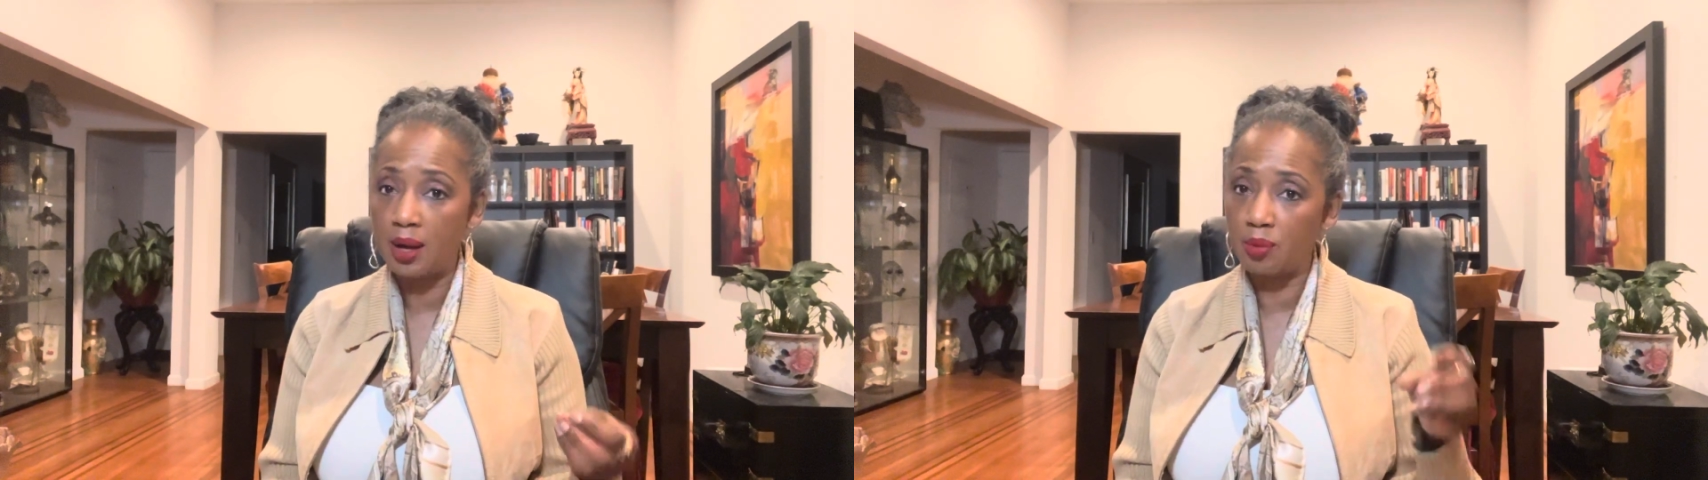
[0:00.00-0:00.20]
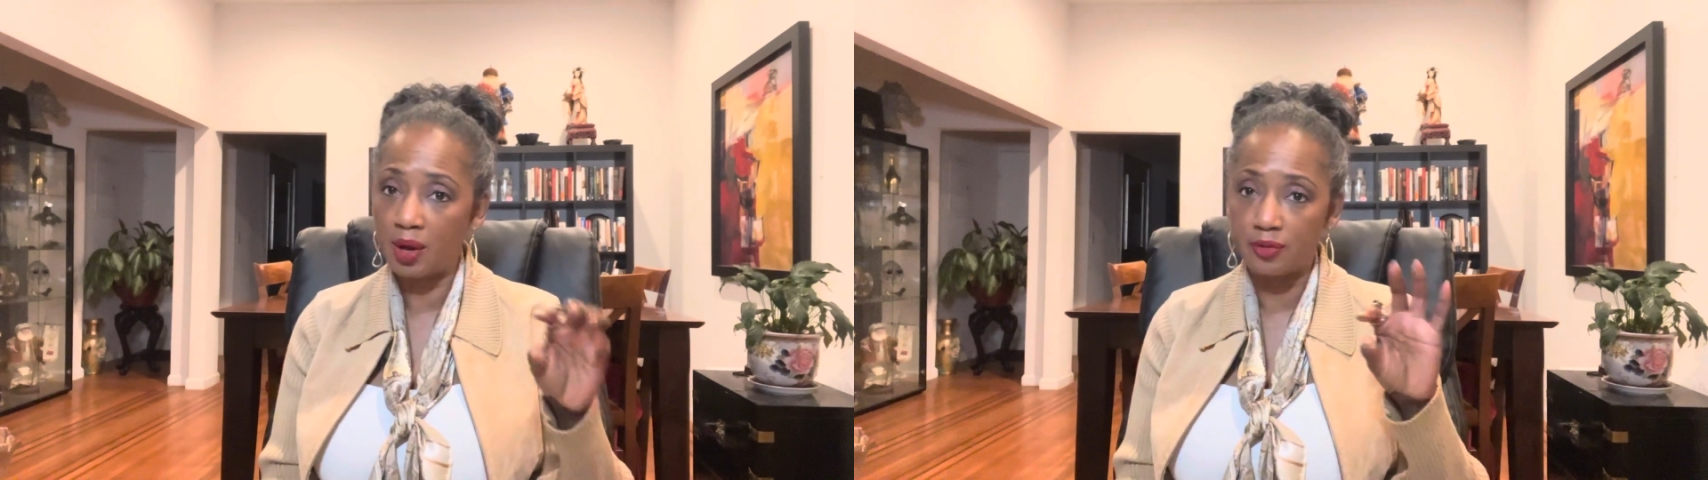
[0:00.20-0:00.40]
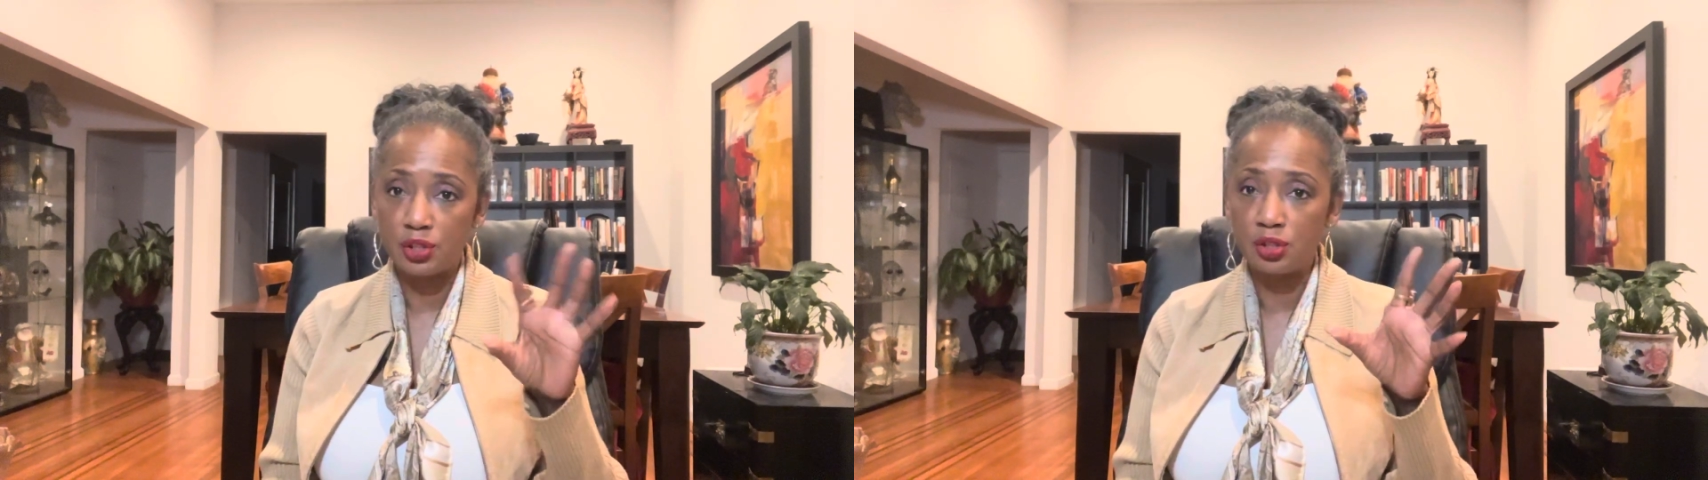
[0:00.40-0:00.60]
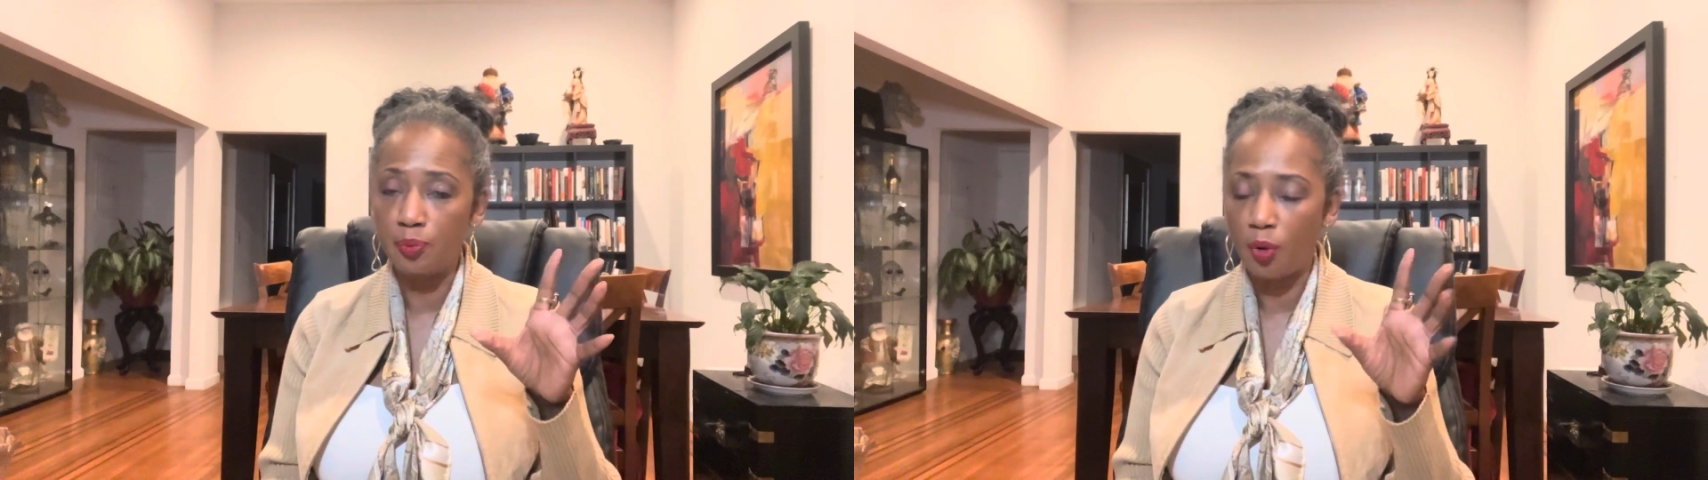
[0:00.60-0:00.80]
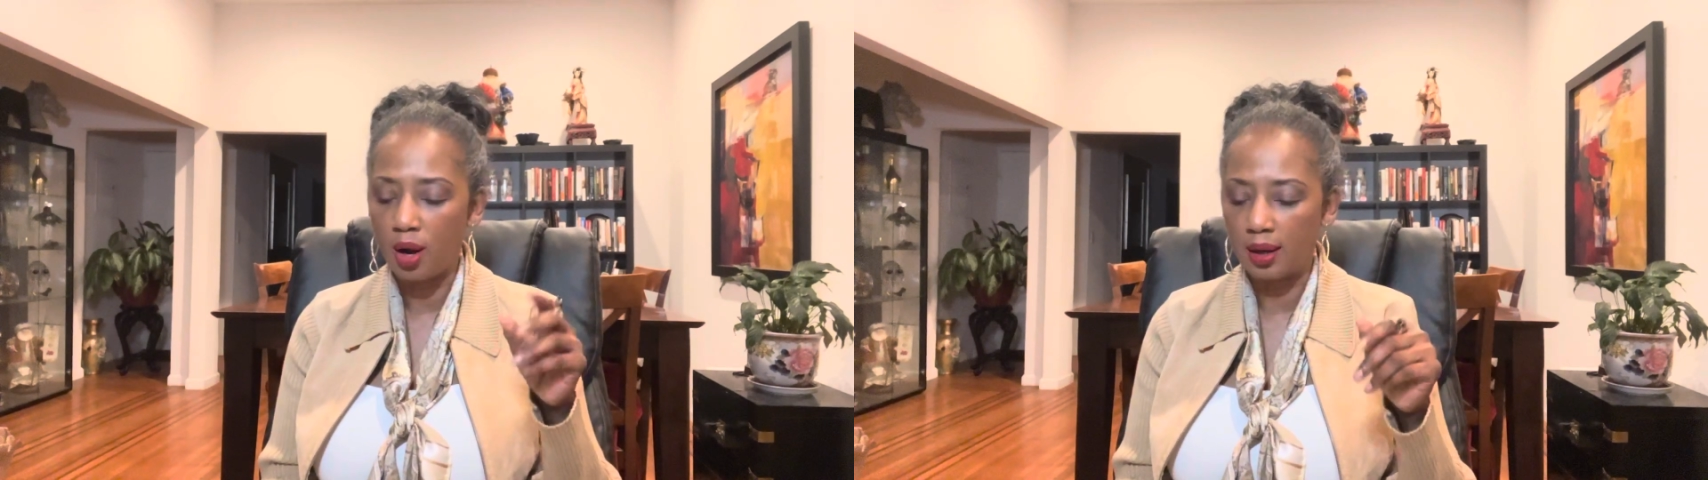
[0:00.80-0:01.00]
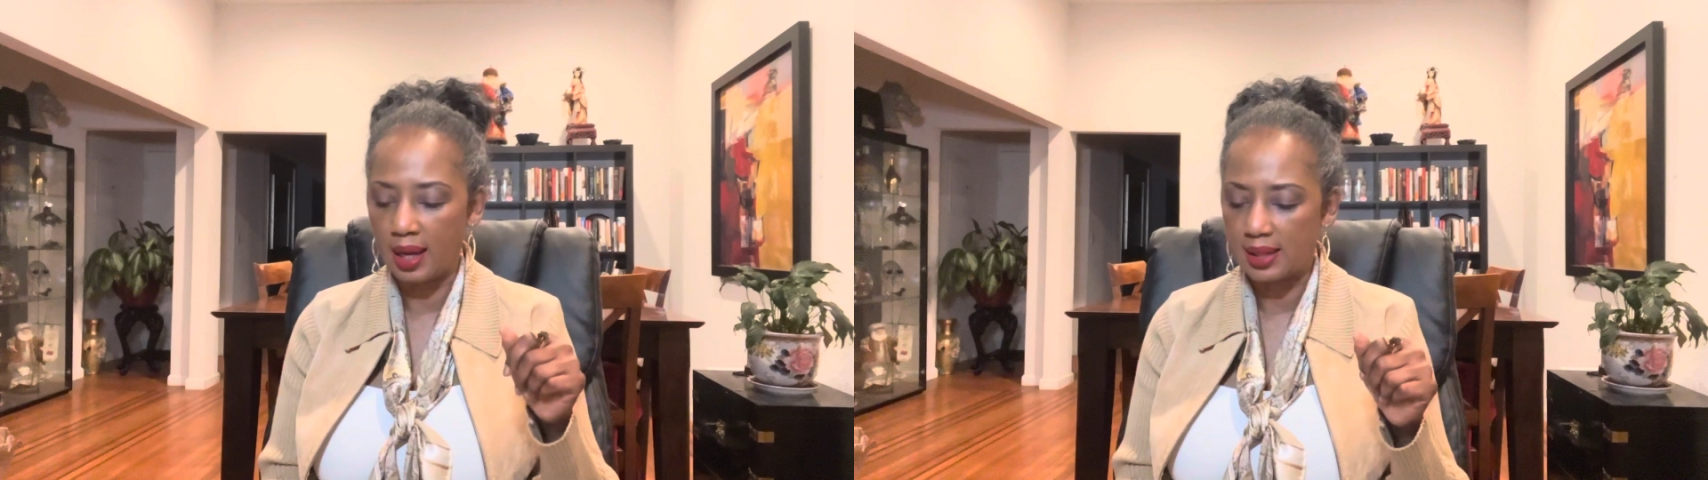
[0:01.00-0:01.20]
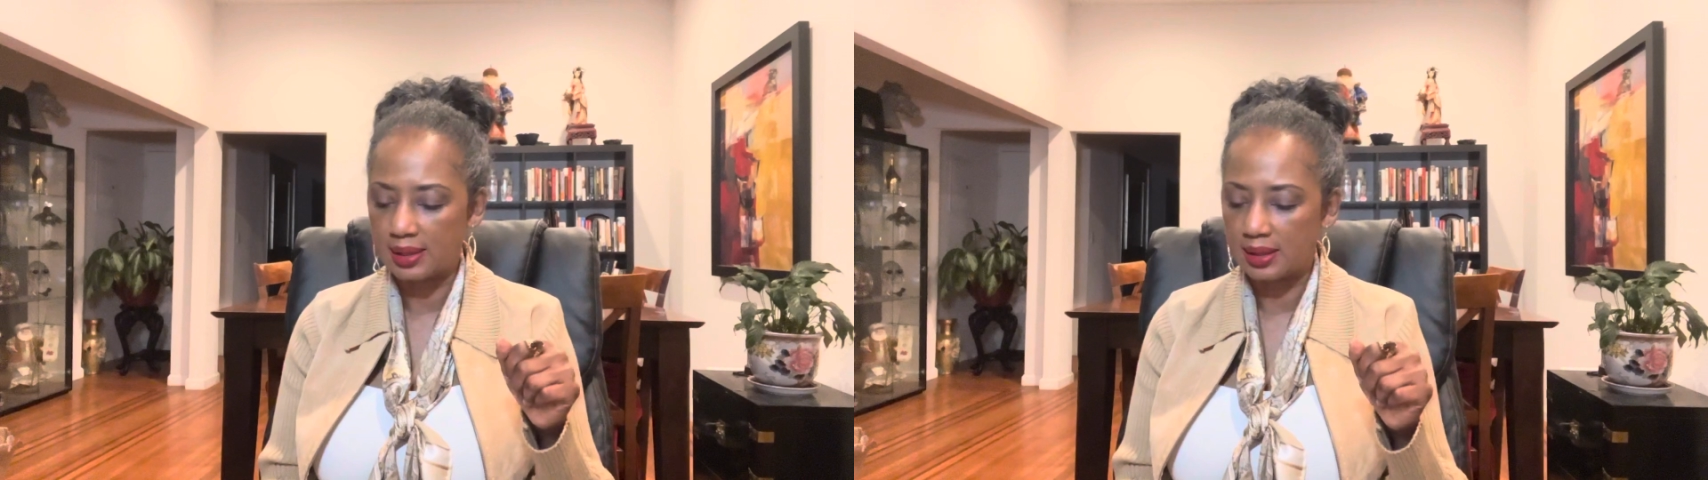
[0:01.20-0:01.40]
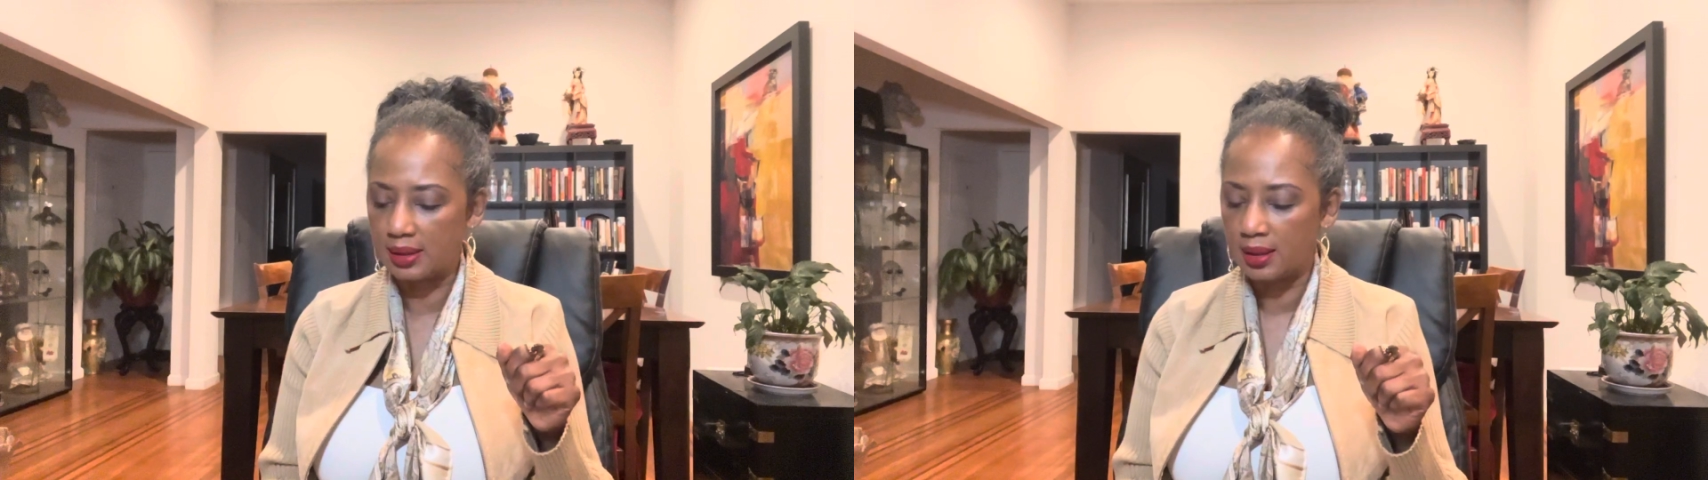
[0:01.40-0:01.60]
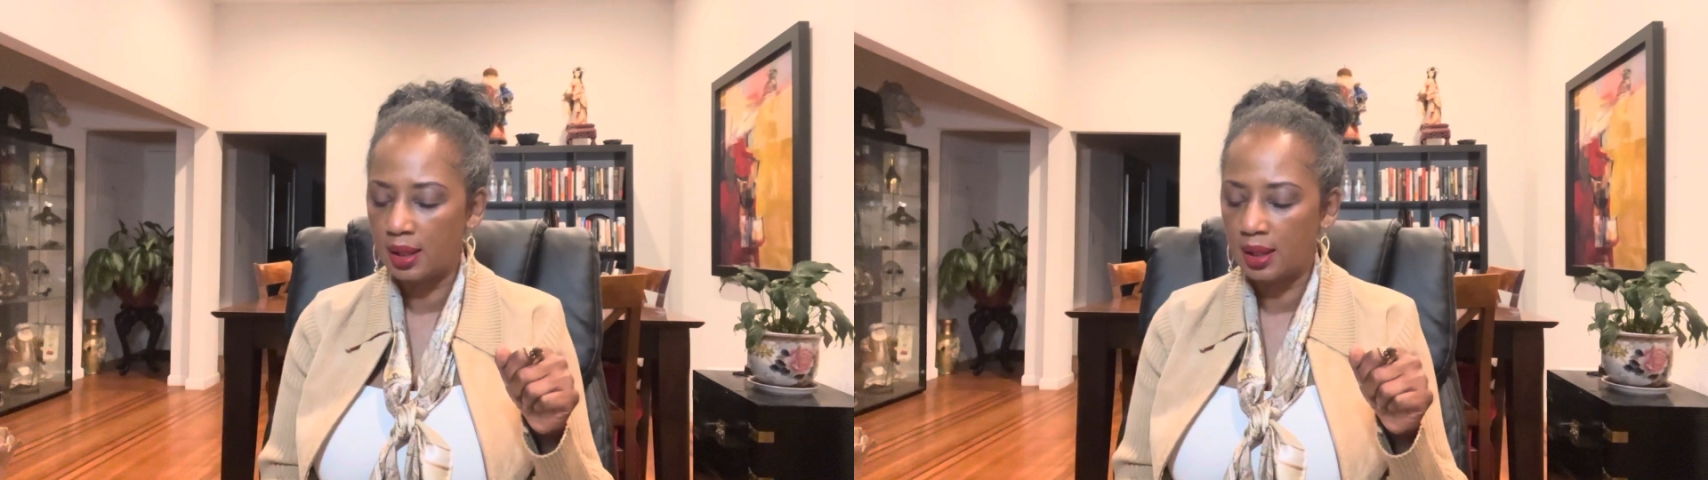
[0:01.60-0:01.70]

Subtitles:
we have a 2-part lesson,